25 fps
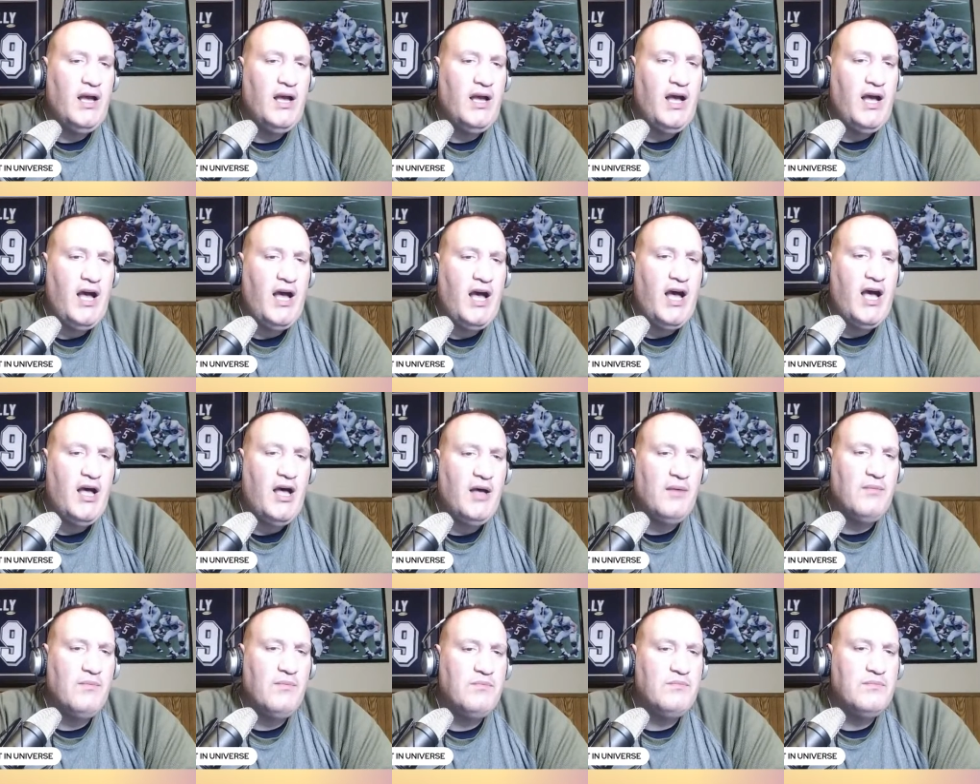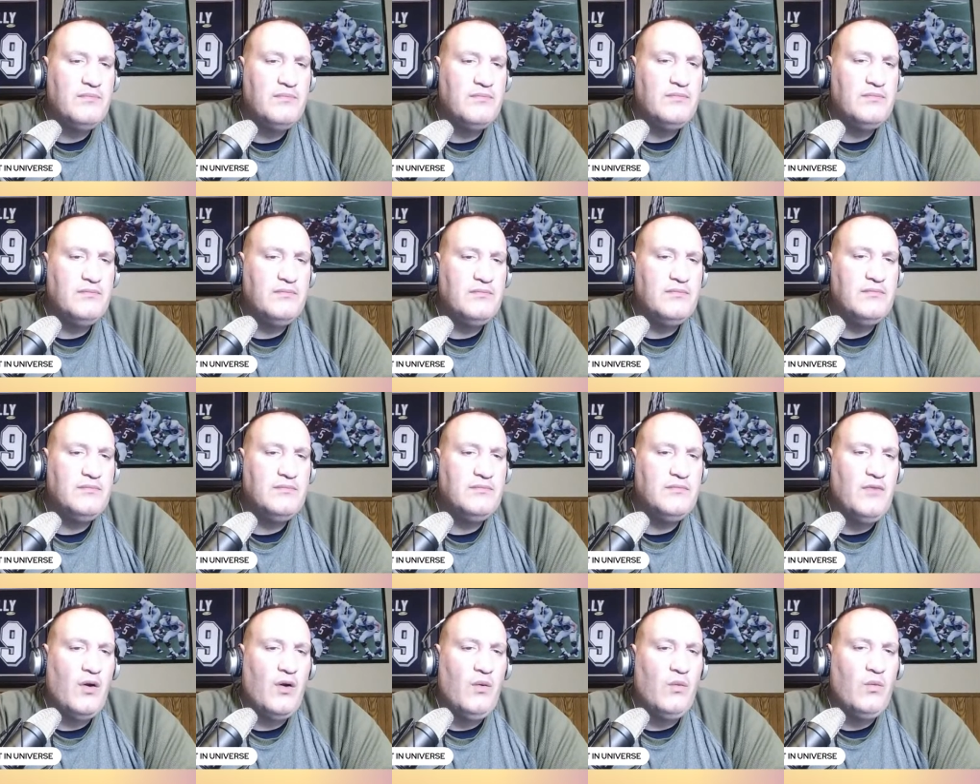What
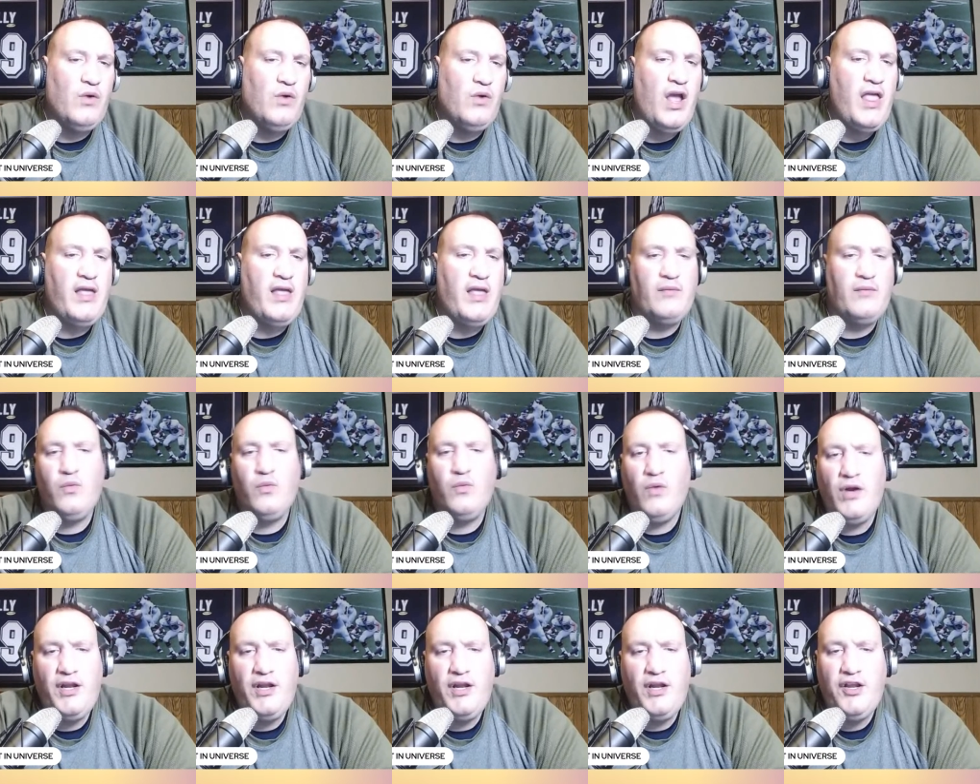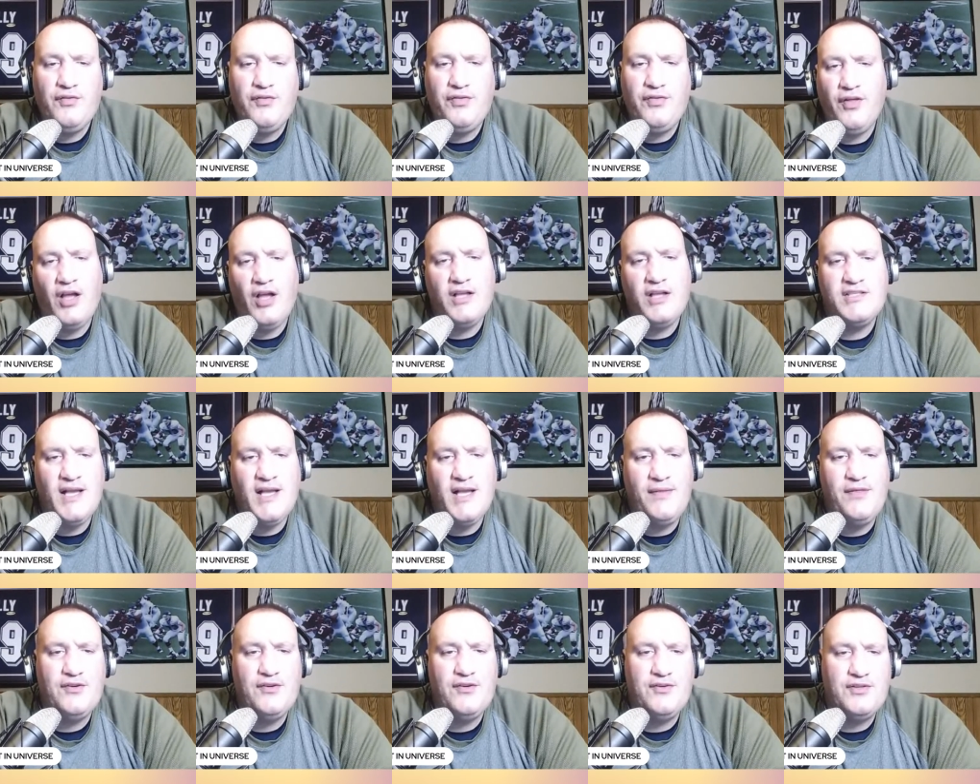are your thoughts
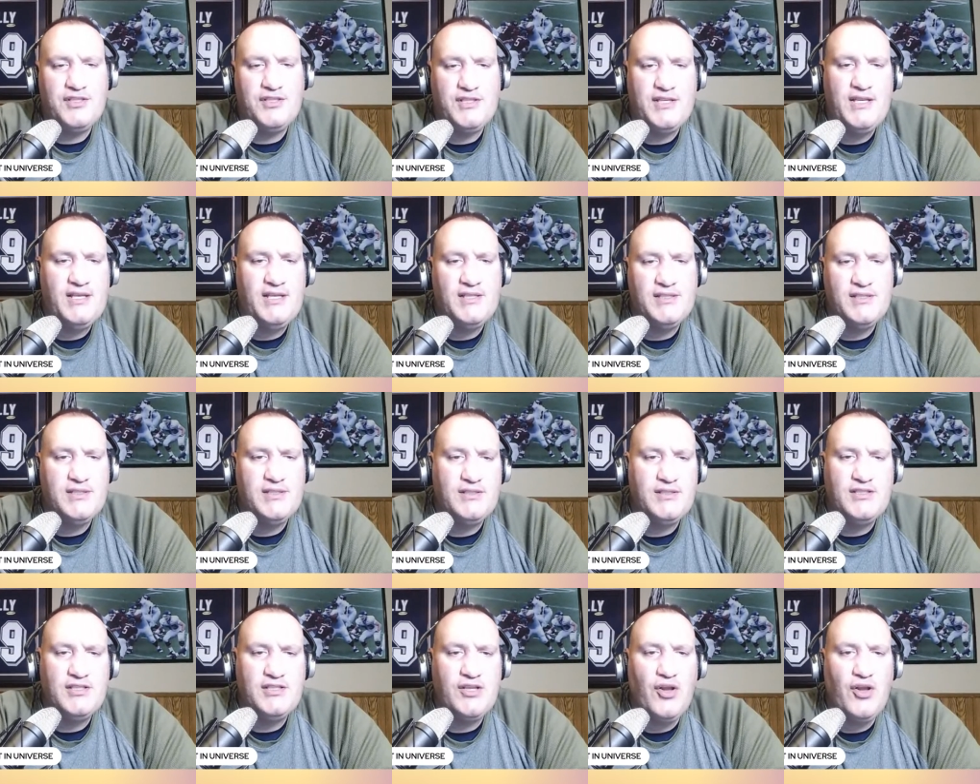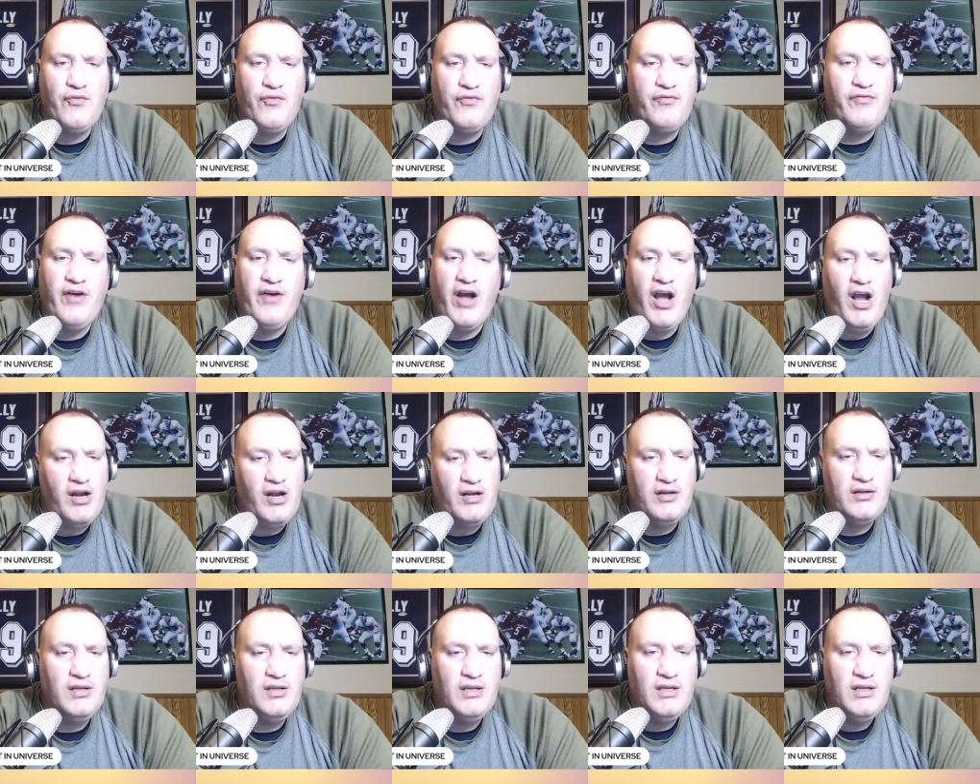on their season so
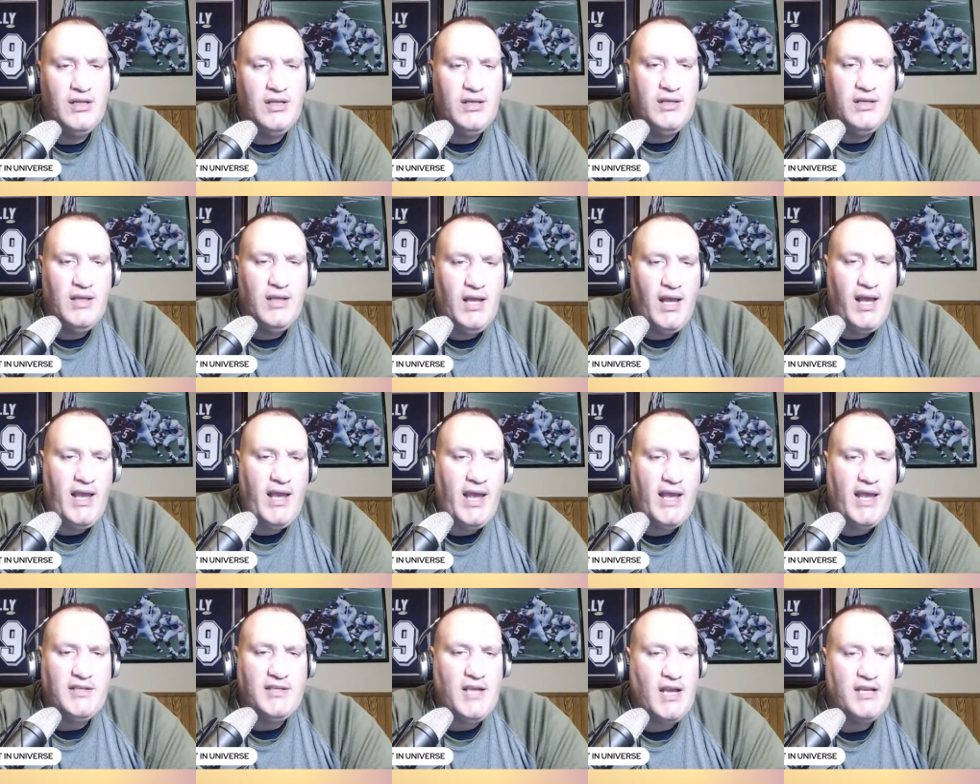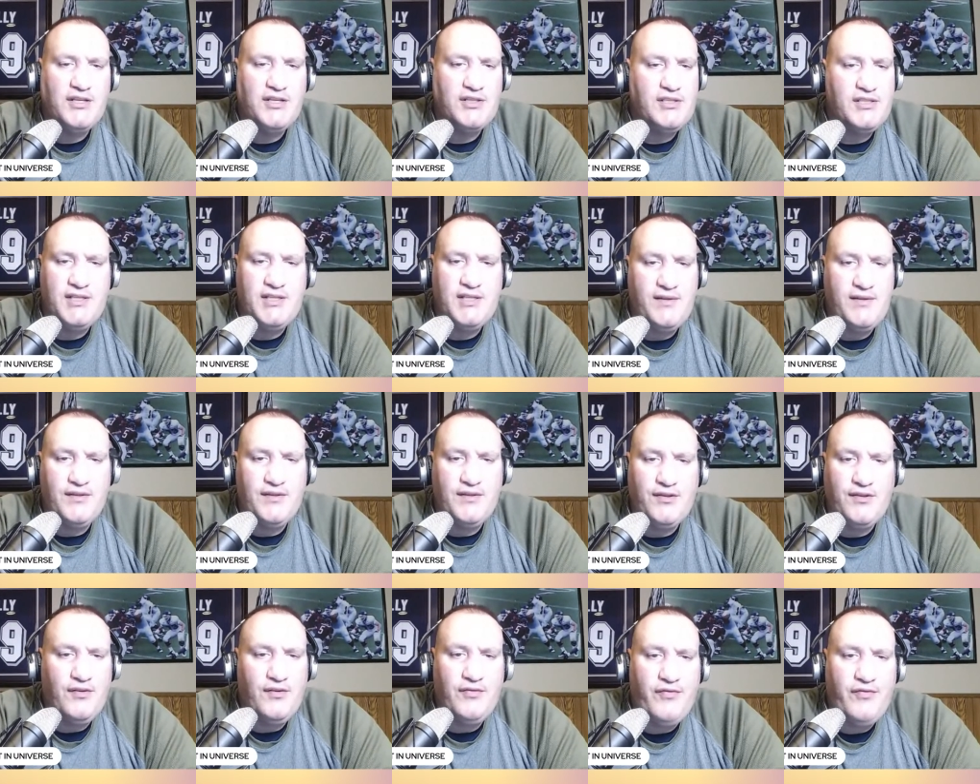far? I just see
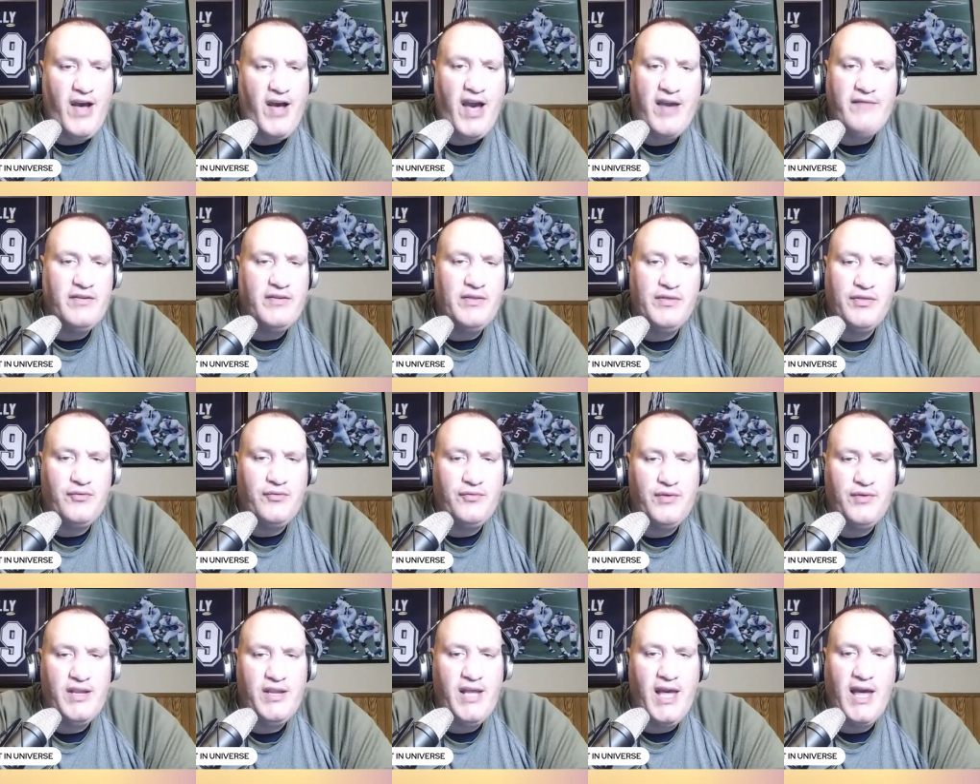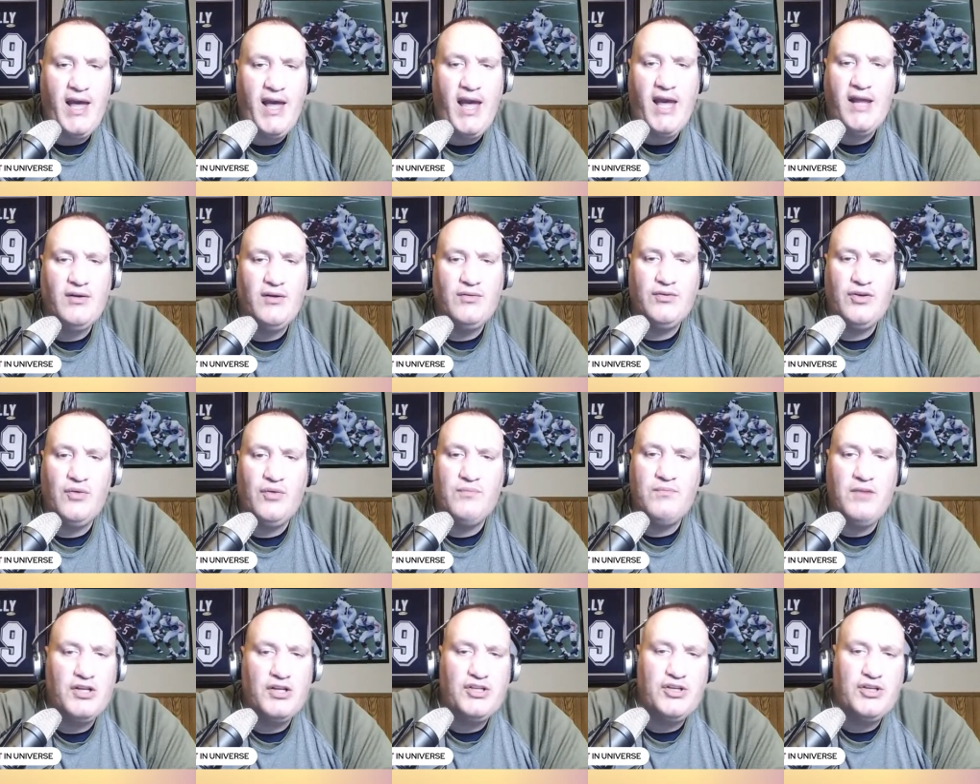that they're 5-3. I don't know
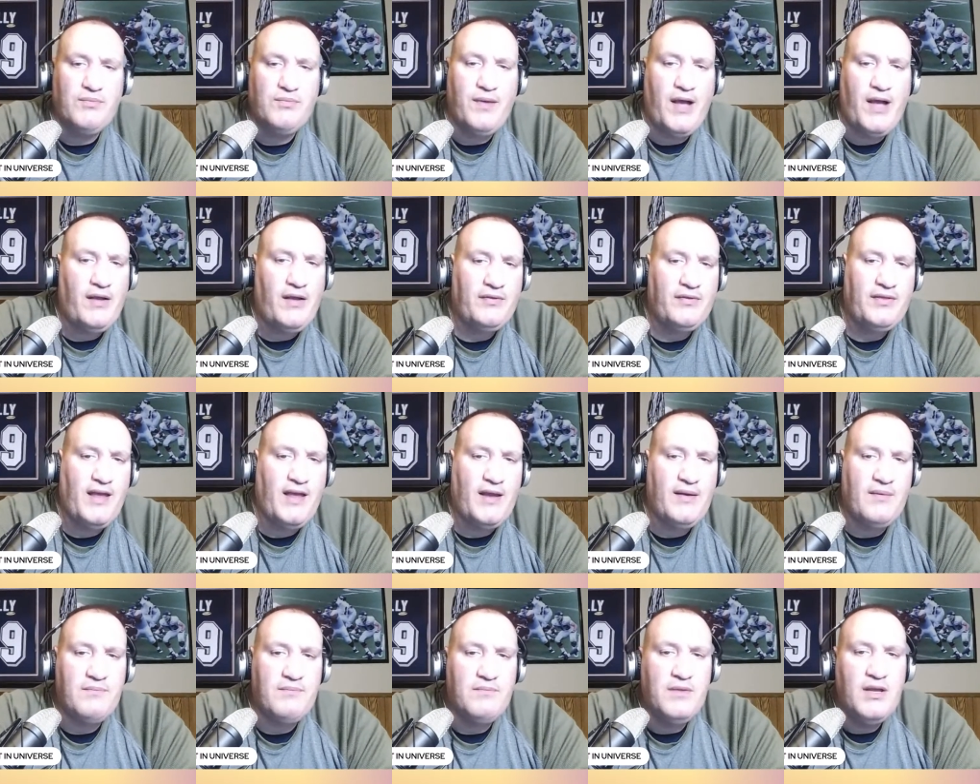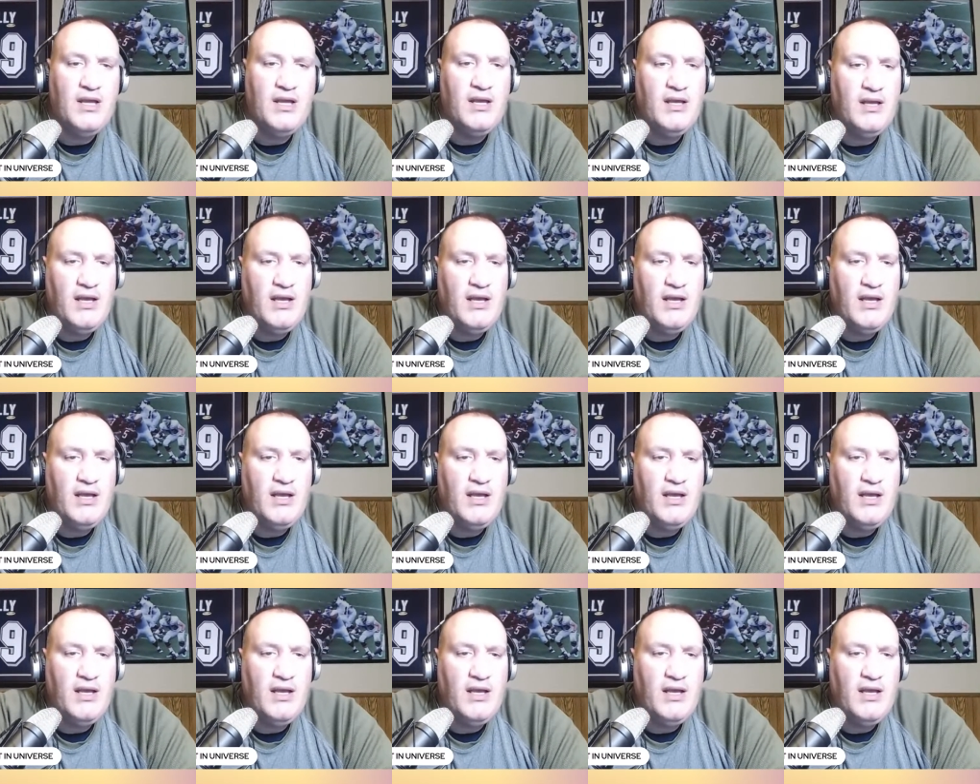much about them.